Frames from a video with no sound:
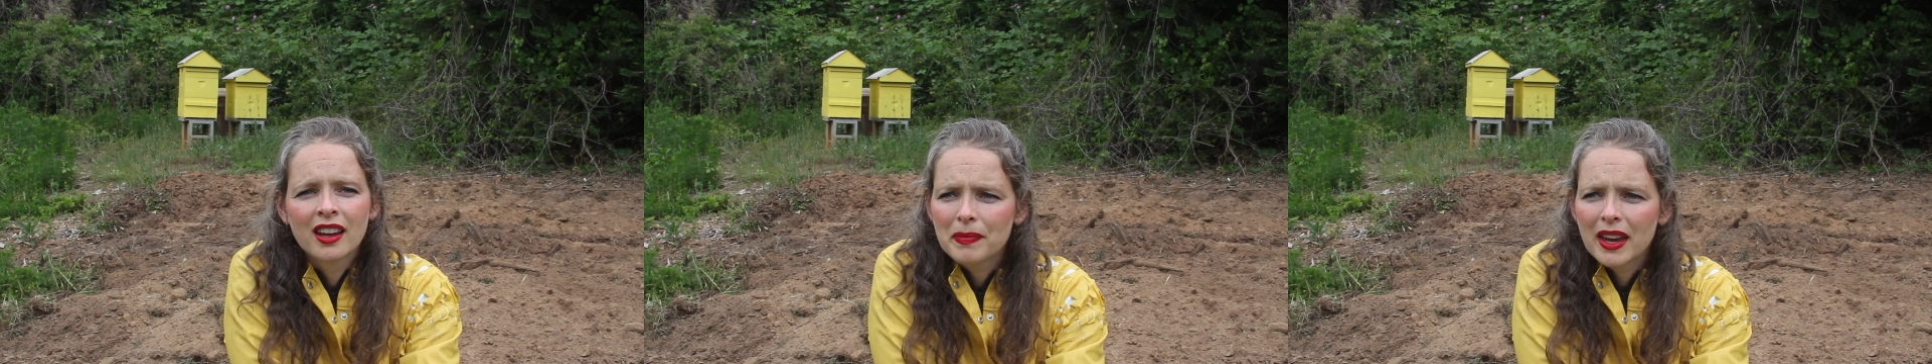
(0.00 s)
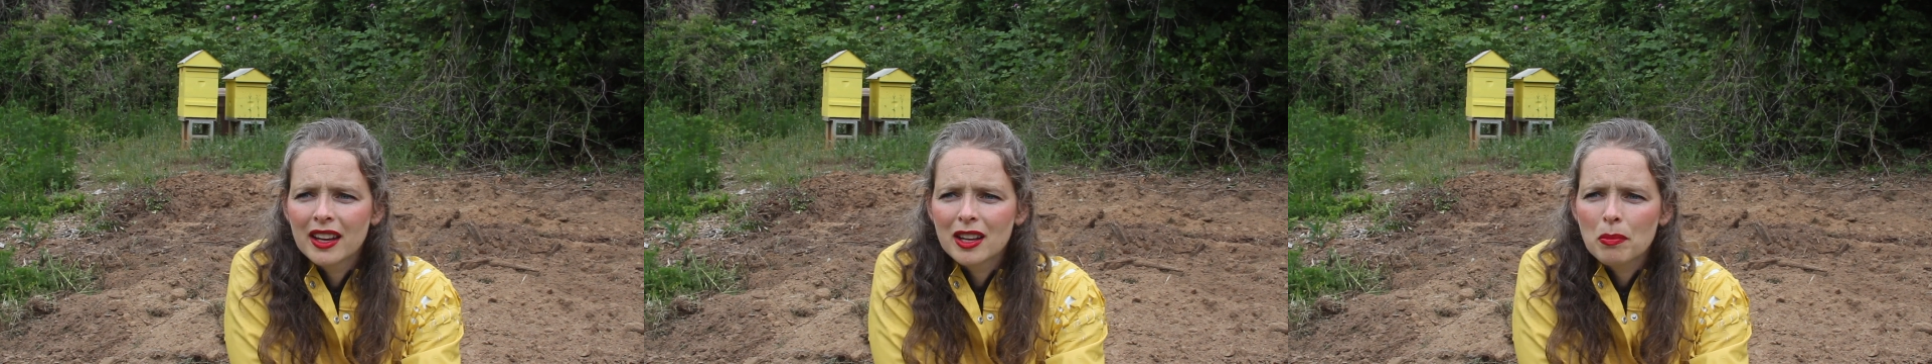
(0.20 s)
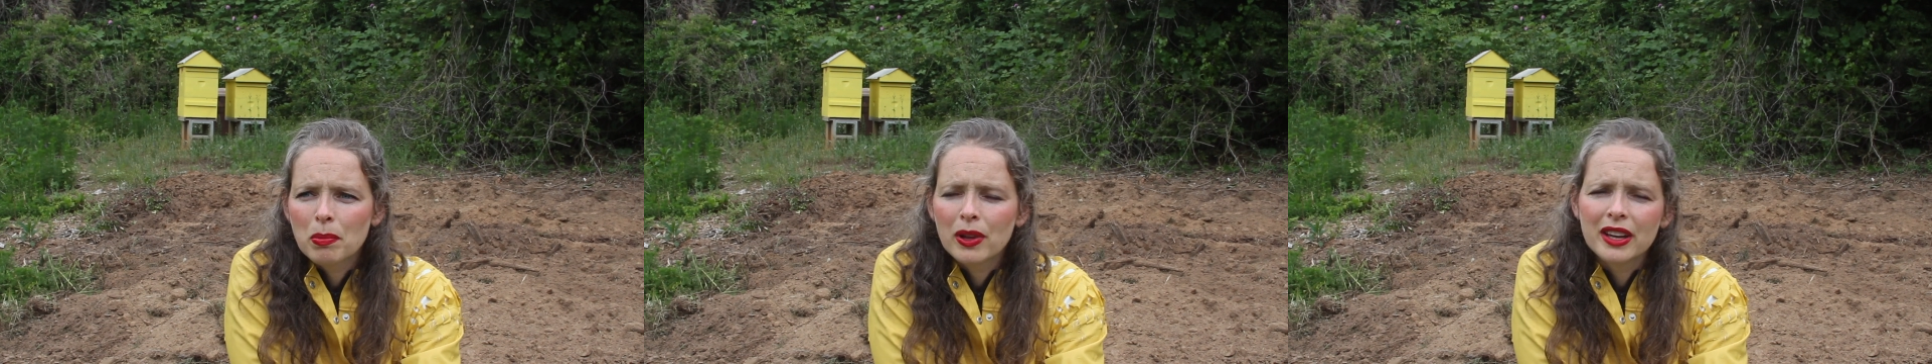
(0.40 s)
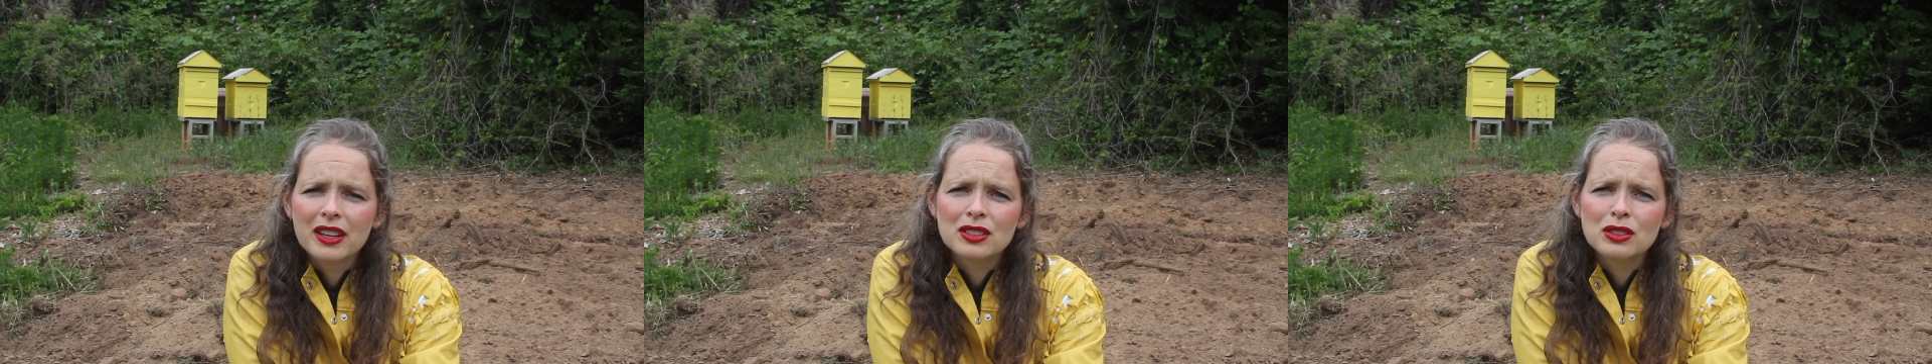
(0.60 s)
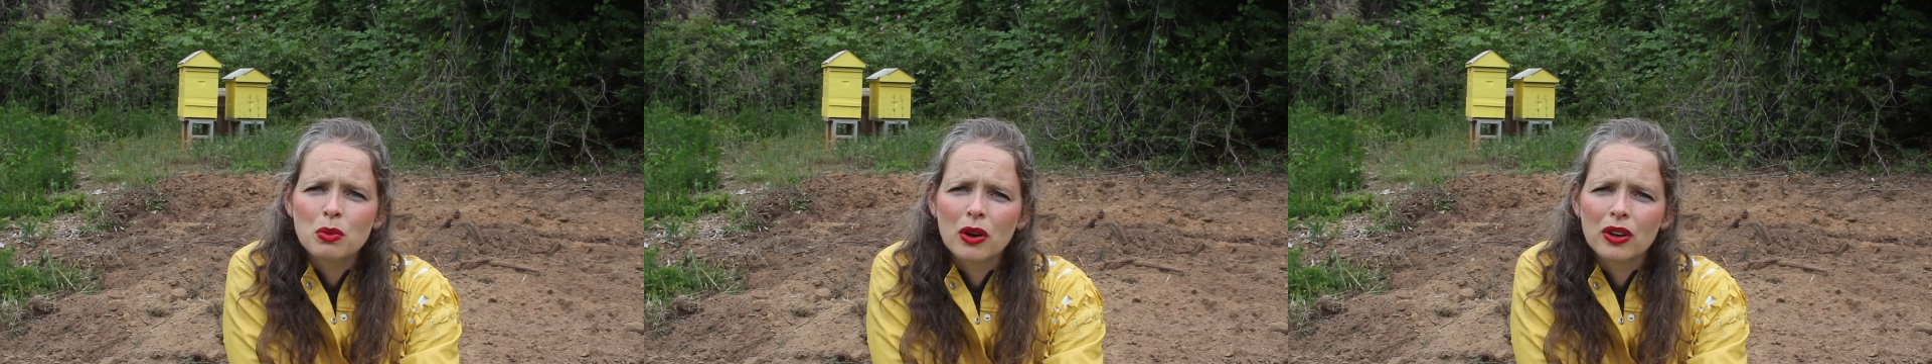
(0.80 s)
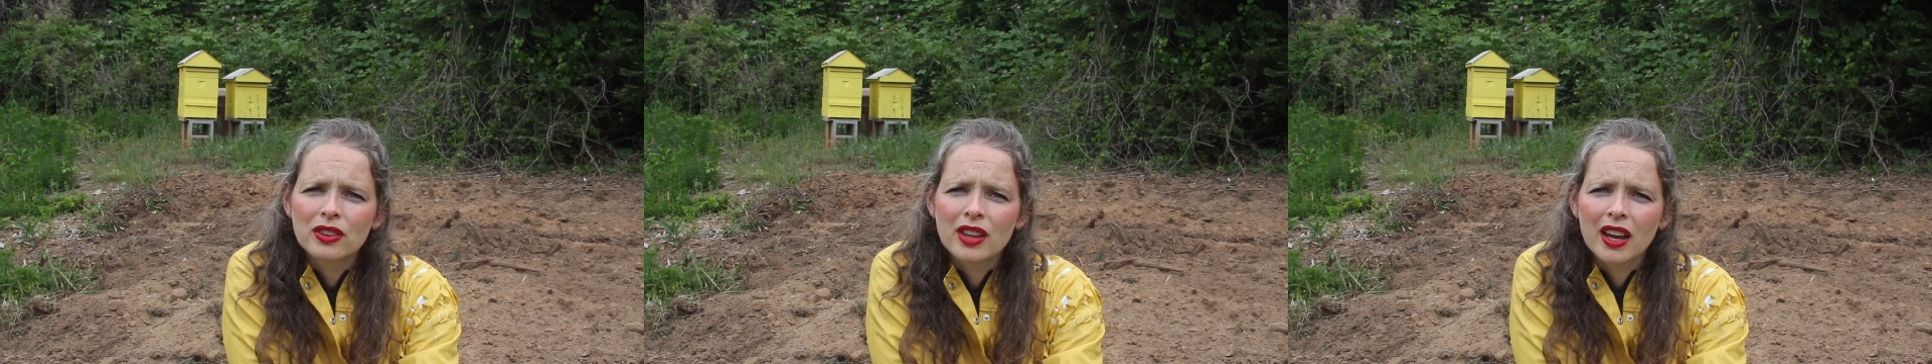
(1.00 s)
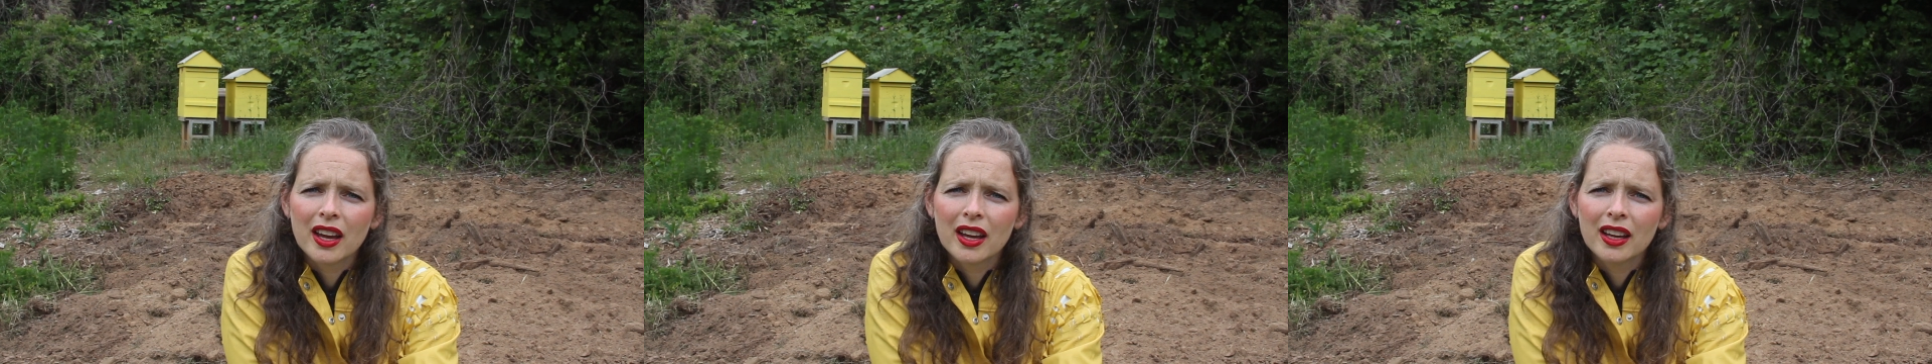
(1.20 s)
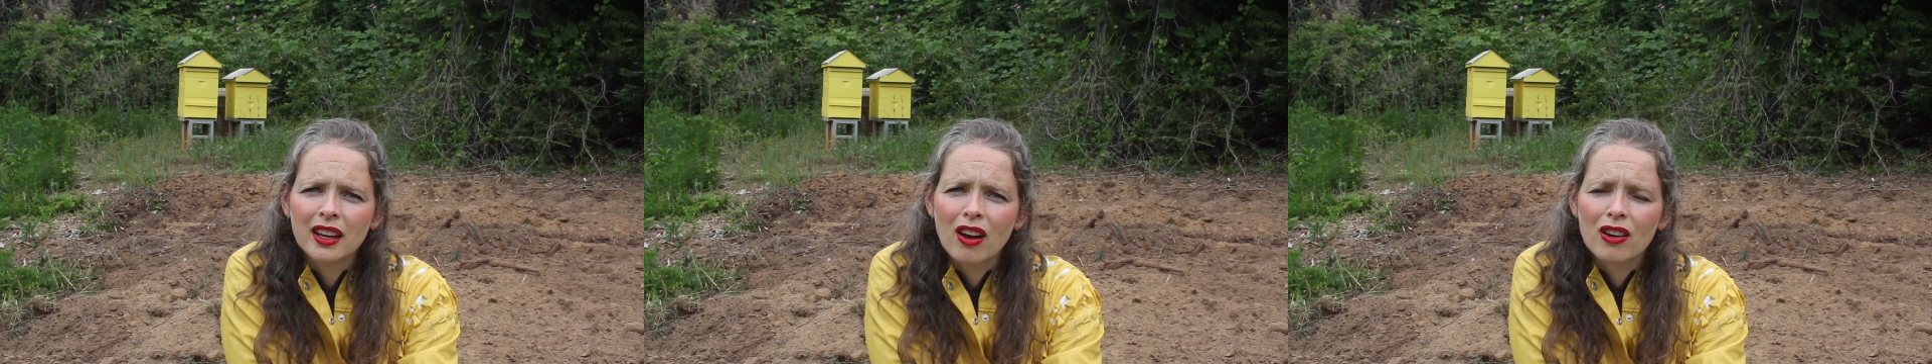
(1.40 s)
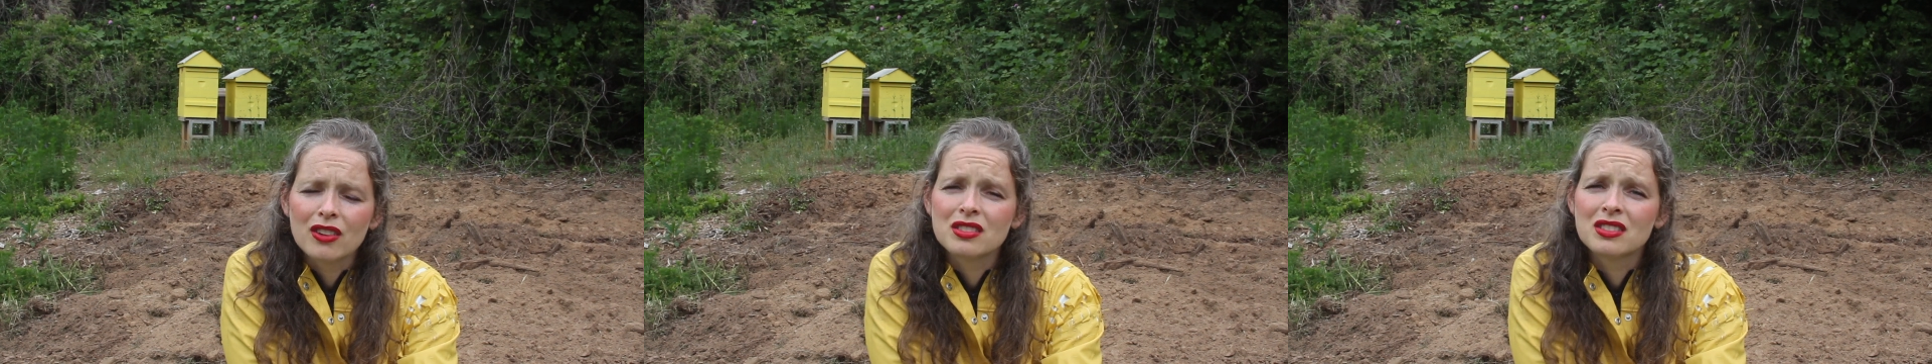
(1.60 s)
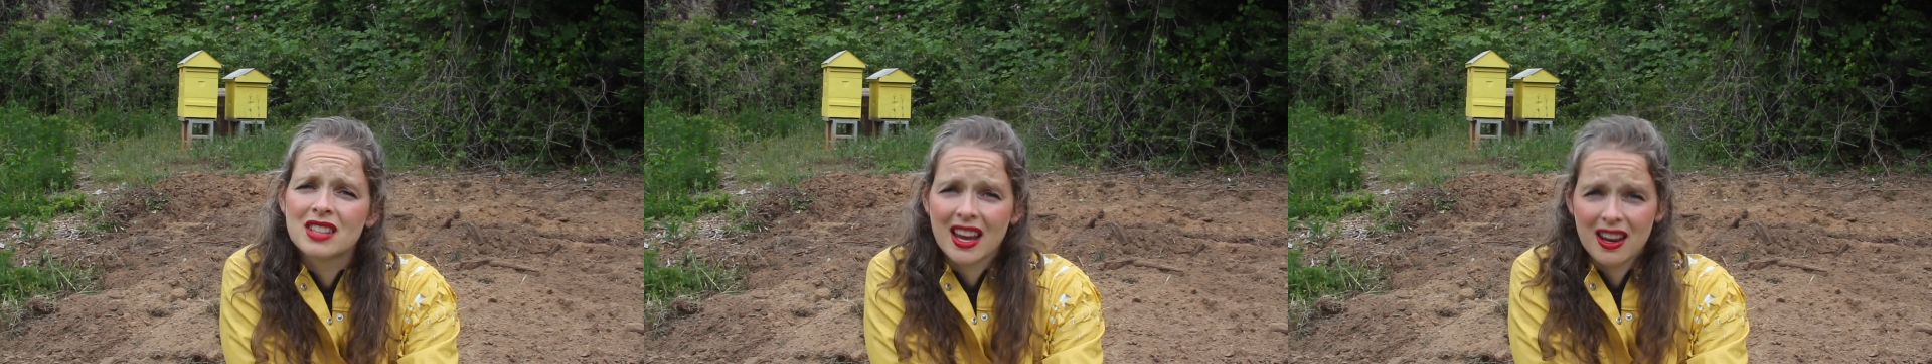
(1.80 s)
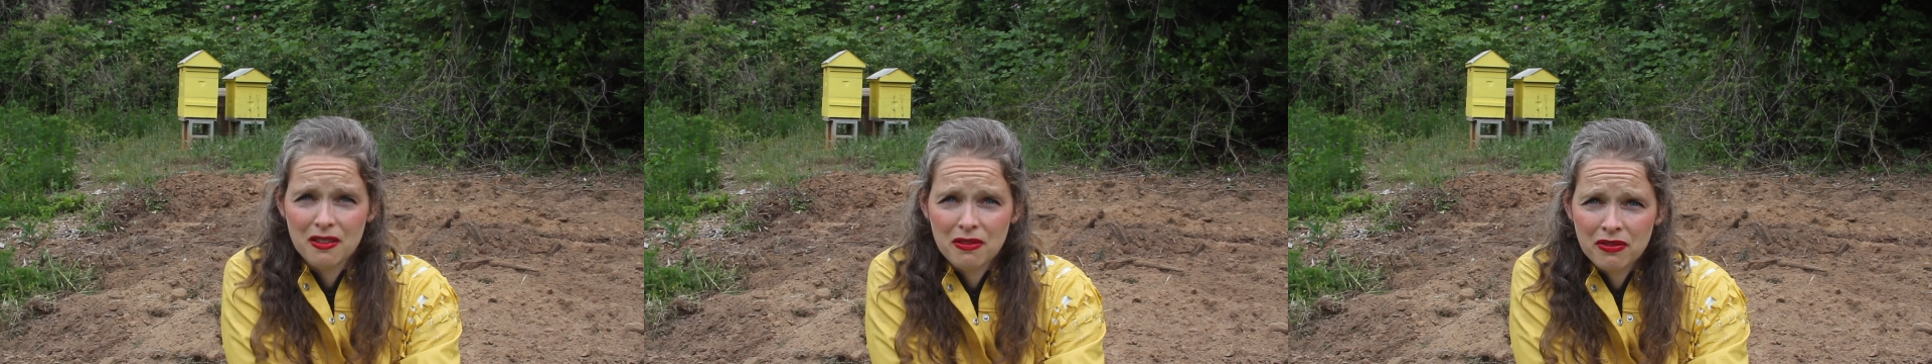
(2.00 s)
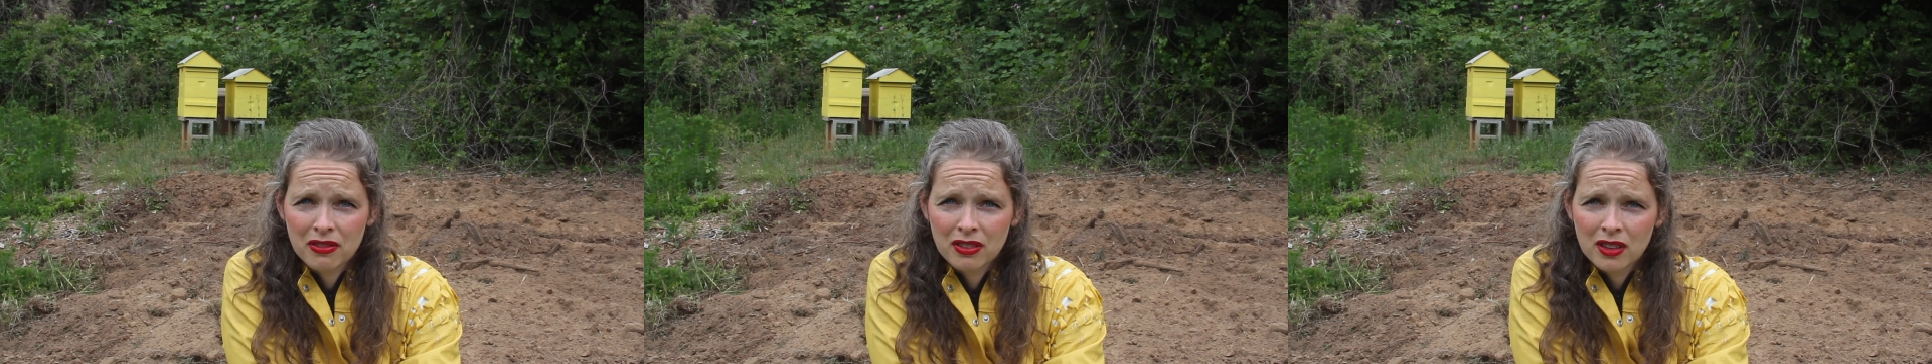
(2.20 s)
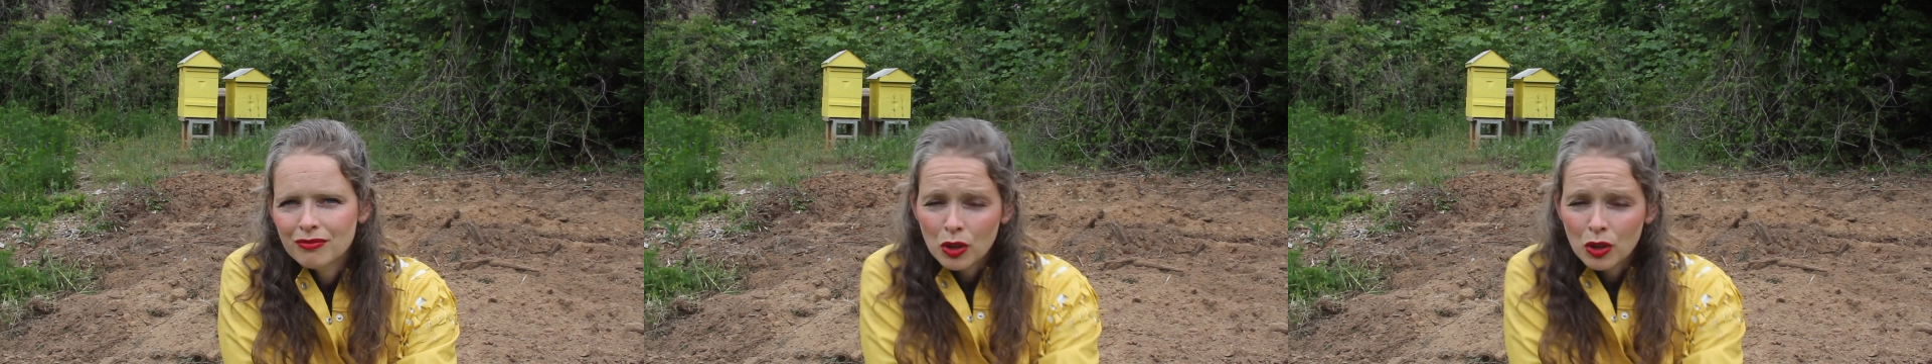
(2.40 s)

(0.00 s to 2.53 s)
and a place where they are safe.